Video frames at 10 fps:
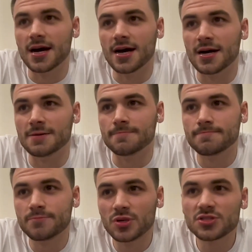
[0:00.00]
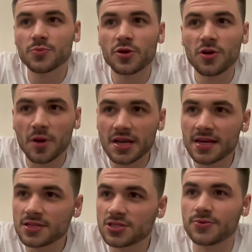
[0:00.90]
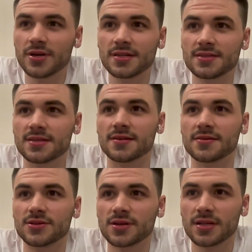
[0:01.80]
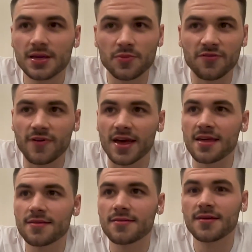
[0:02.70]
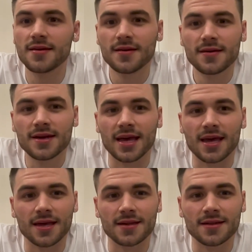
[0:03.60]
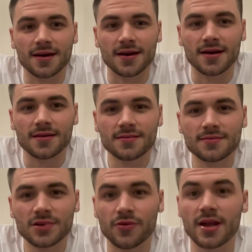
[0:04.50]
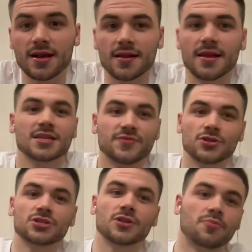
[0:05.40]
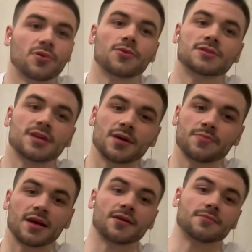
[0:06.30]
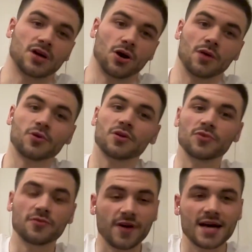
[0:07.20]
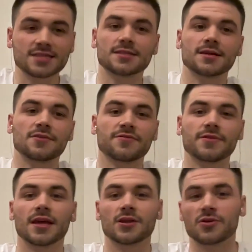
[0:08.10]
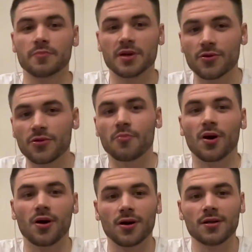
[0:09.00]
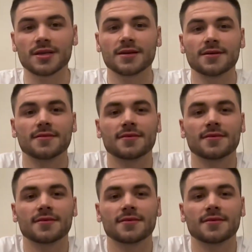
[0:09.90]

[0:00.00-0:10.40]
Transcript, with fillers: um, put some real money into it and took a leap of faith and uh, created a next version of the prototype that the arm could move fast enough and could mirror the ball.